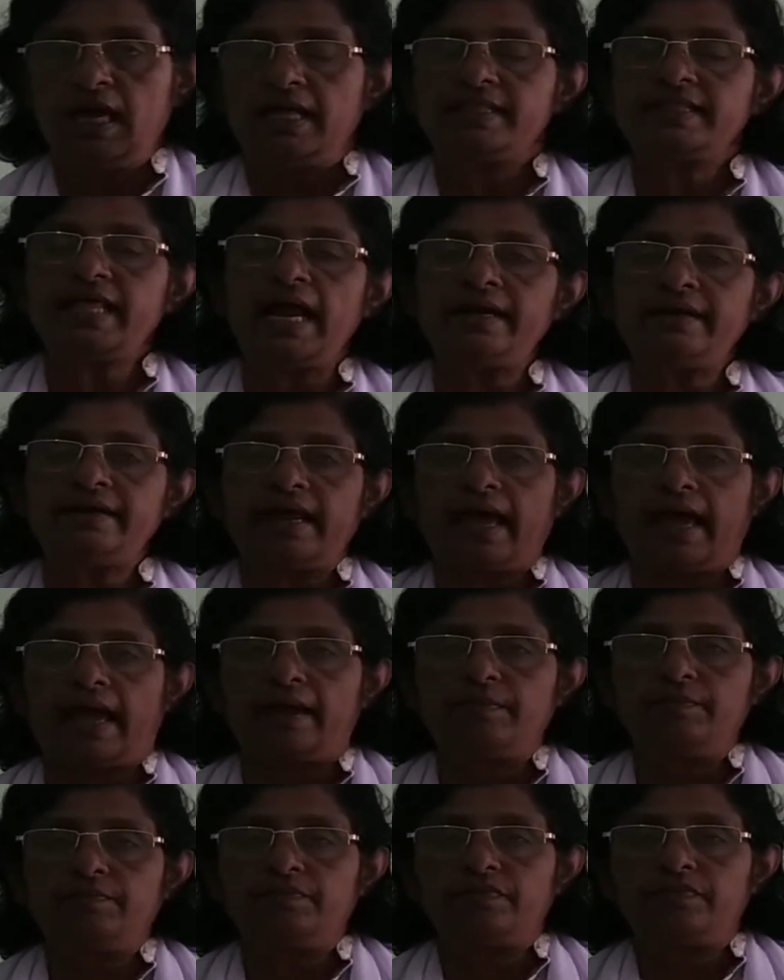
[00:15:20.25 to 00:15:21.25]
That
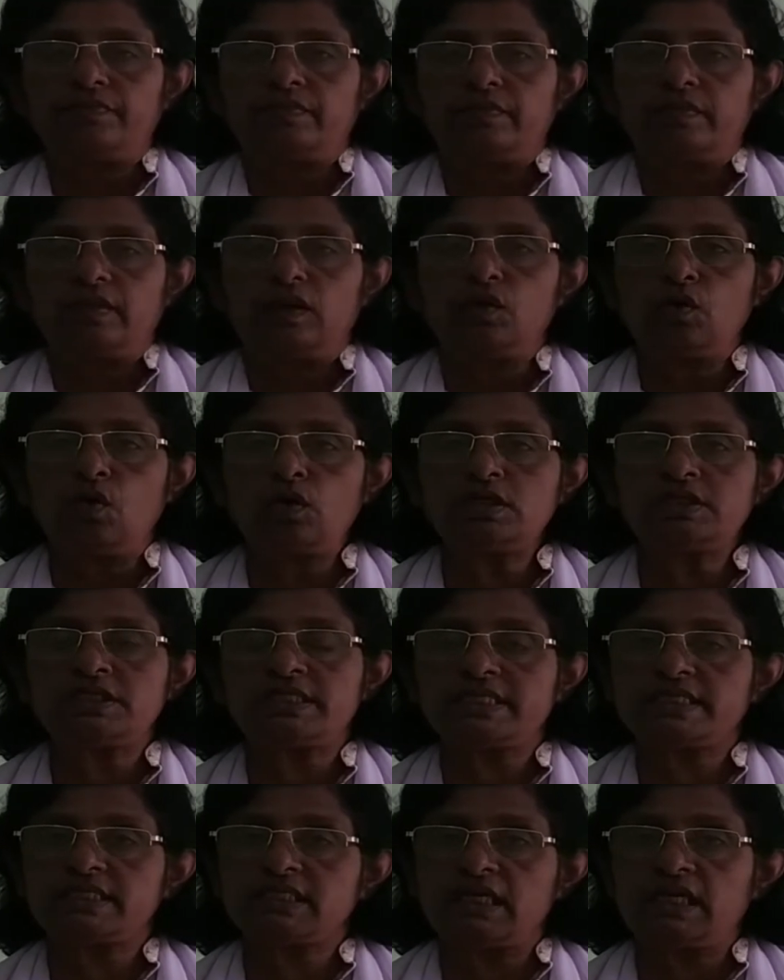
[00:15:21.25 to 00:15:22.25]
time, Louis
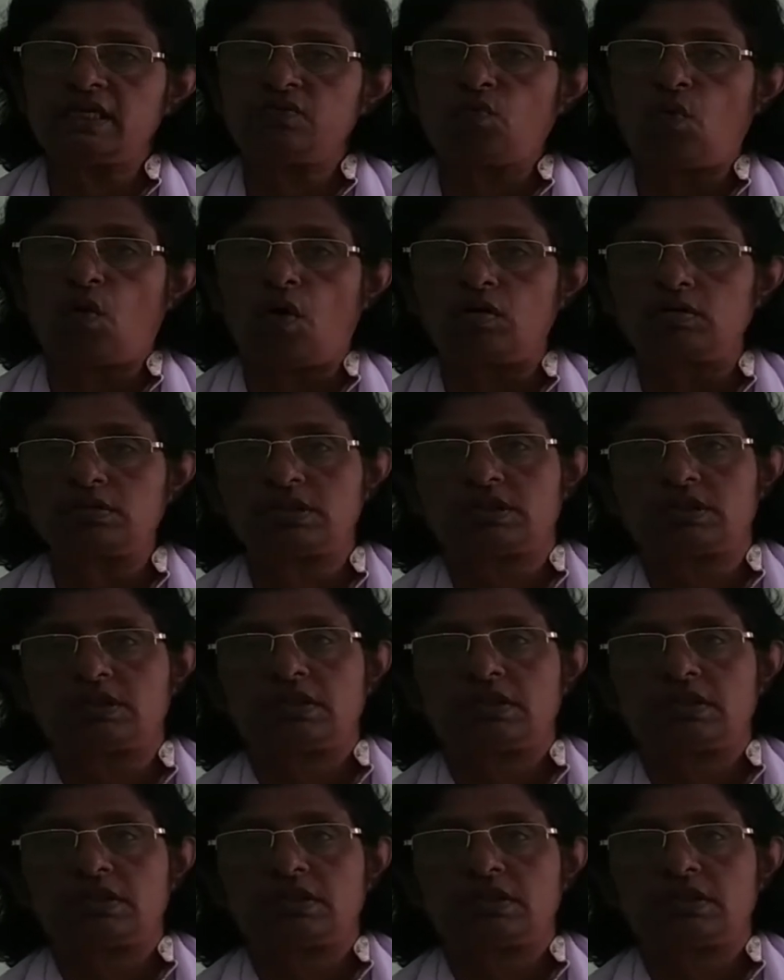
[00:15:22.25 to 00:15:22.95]
XVI was